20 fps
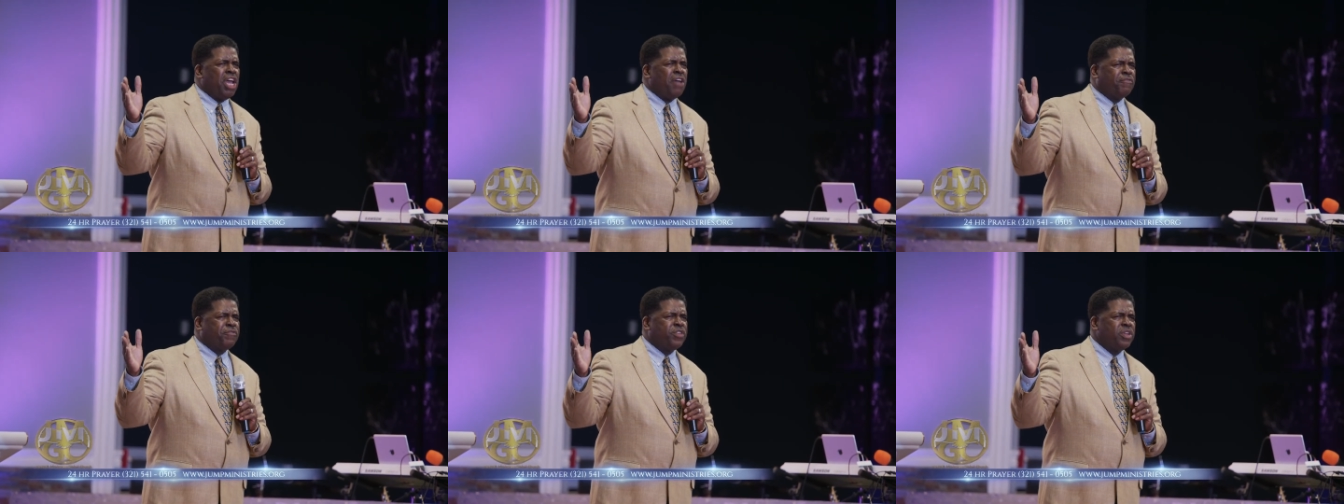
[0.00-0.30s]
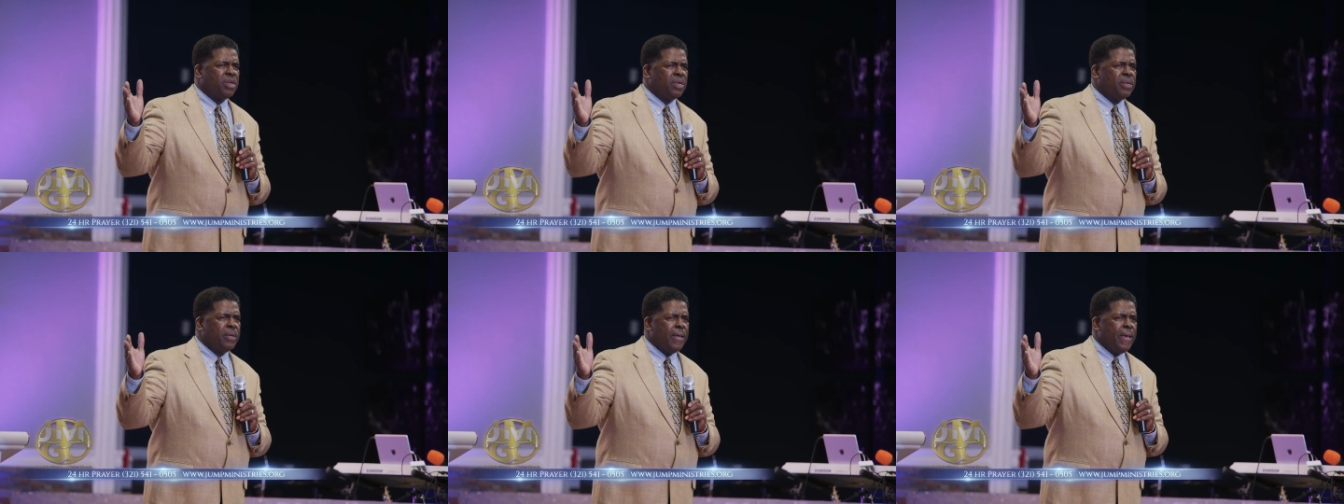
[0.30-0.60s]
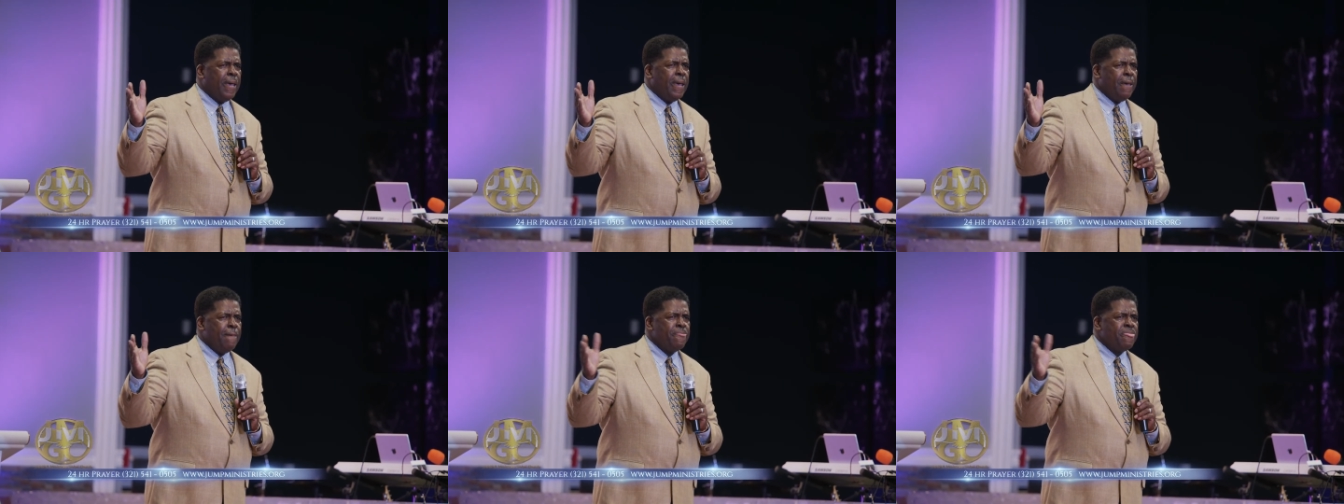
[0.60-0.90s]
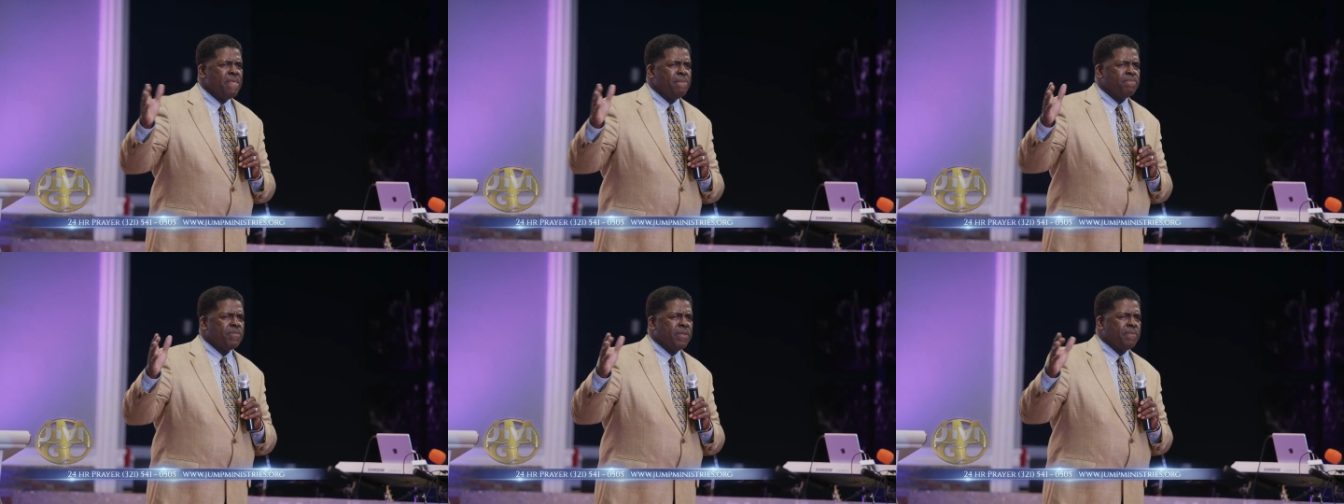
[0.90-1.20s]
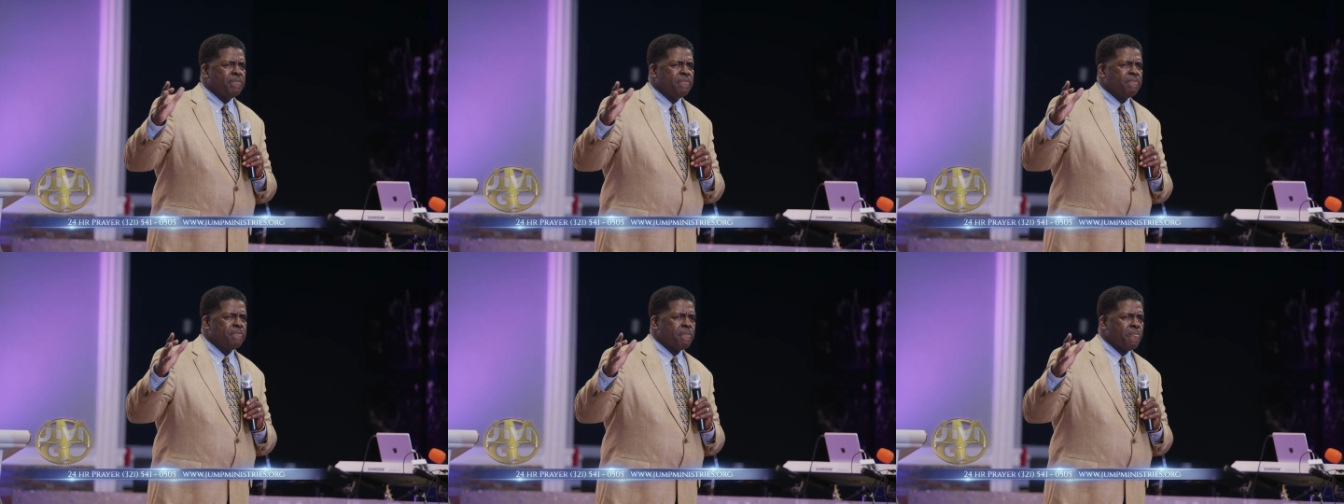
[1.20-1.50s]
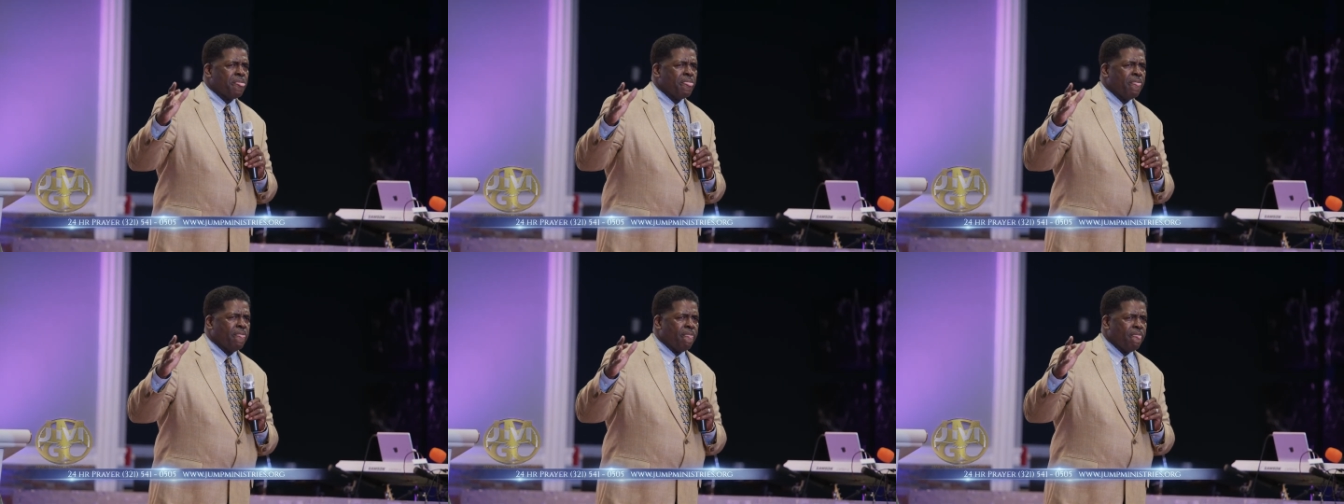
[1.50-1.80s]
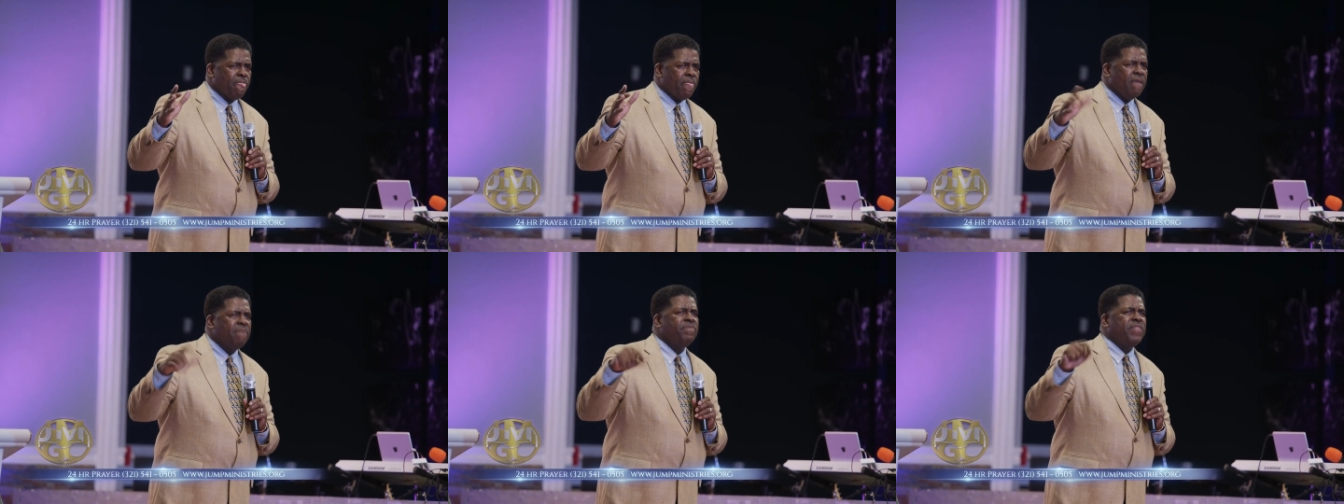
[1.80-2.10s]
be
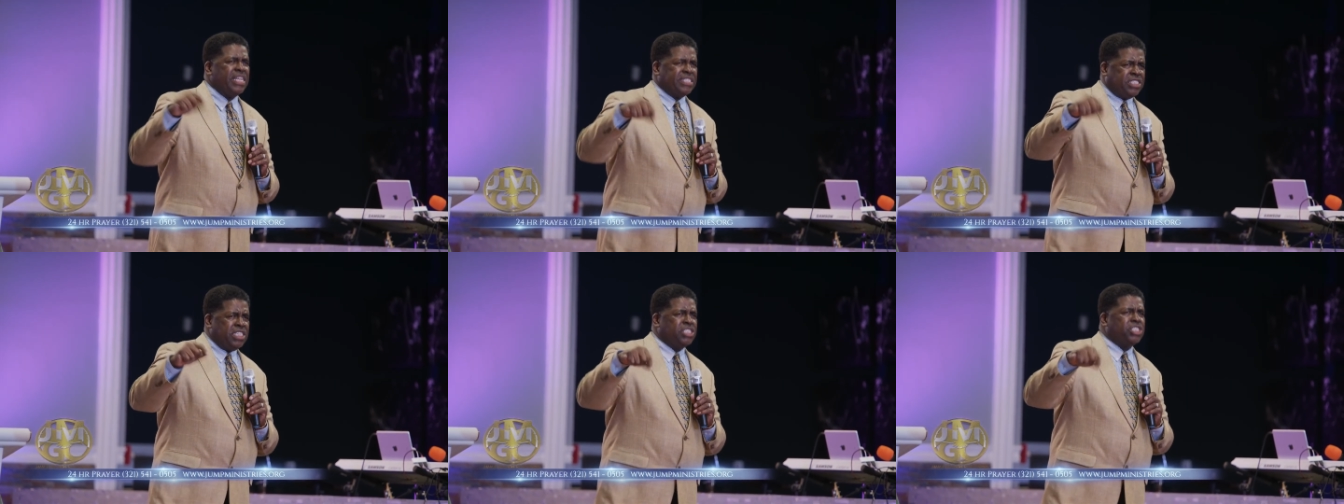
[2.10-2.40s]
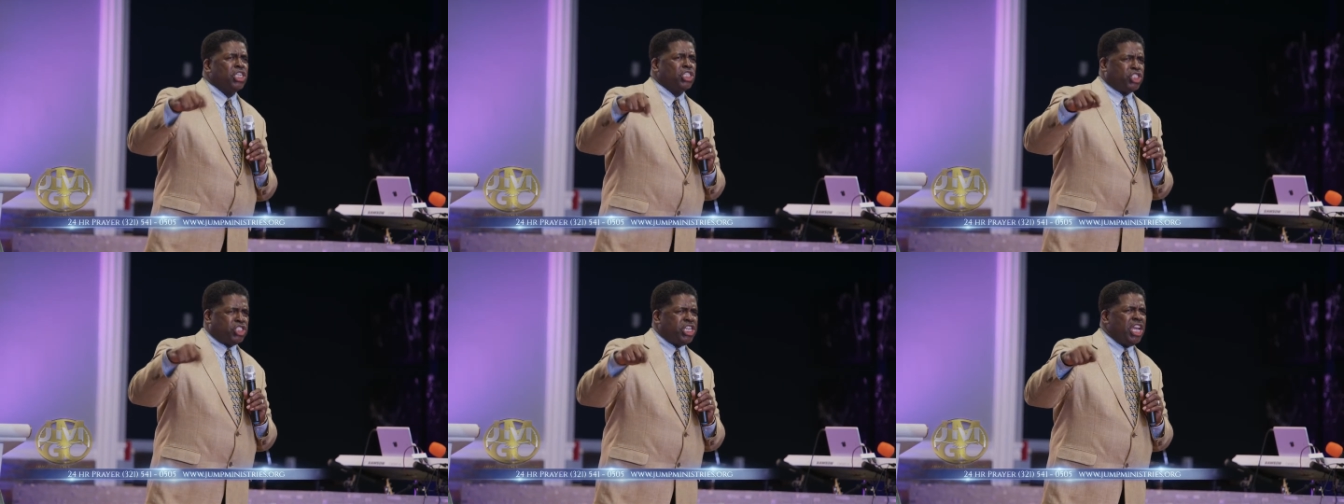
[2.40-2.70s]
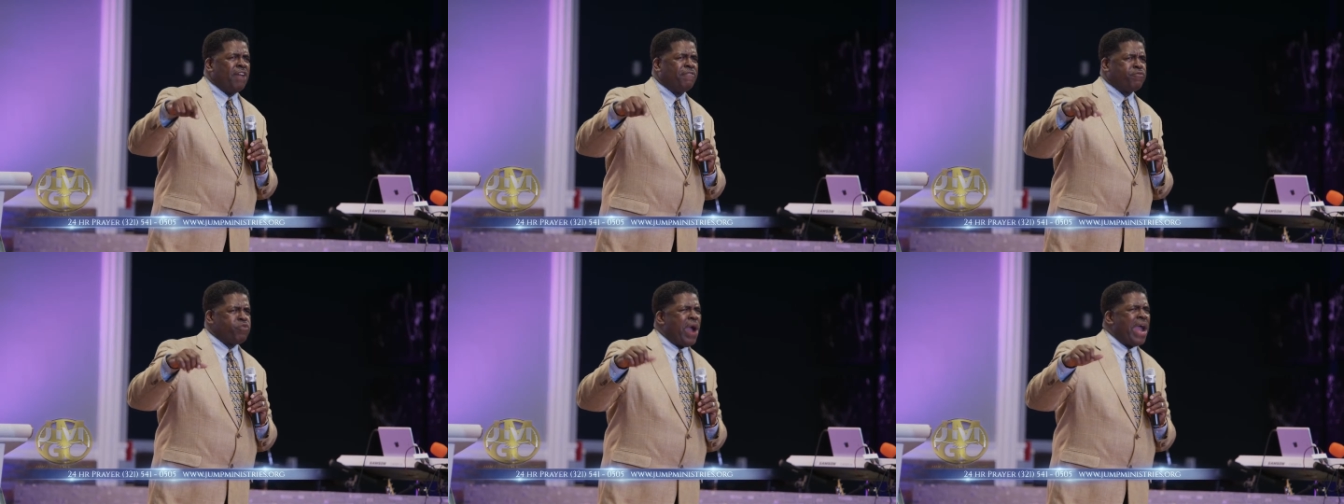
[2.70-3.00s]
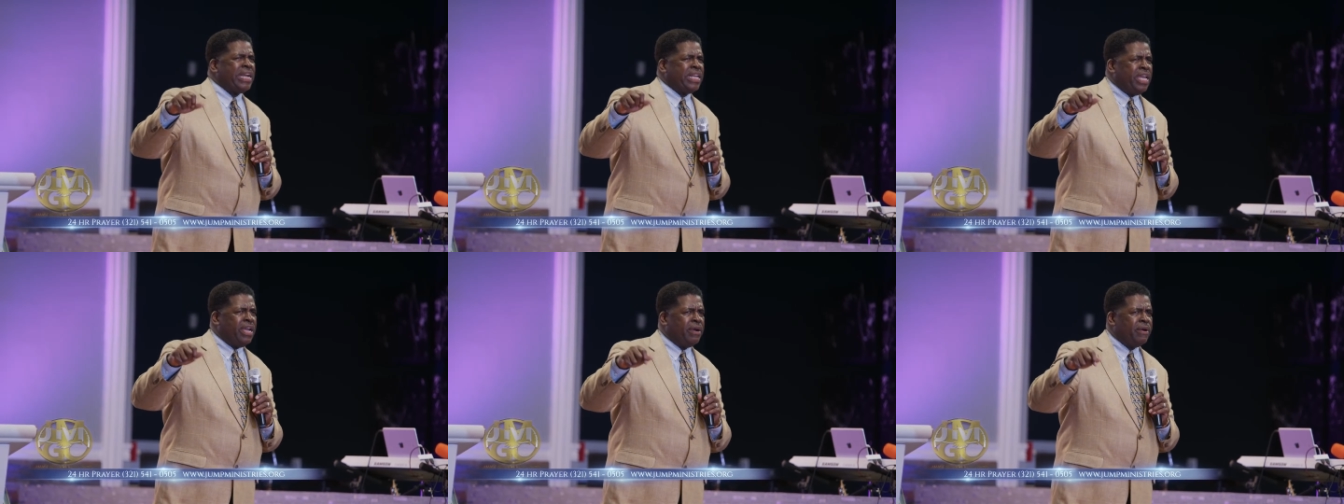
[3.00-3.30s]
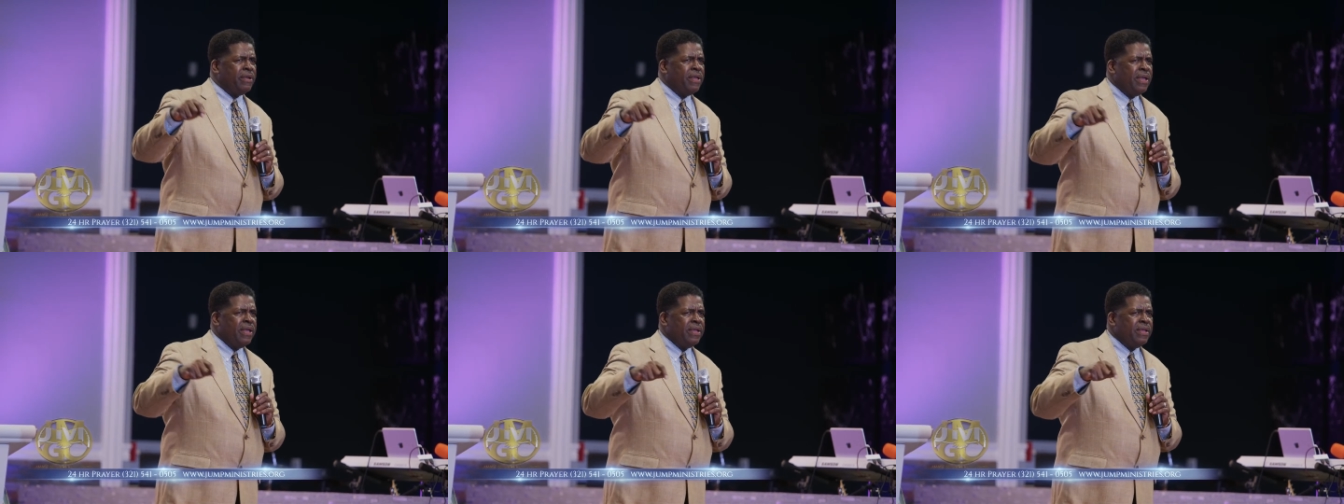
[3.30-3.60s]
like this. This is the shift right here.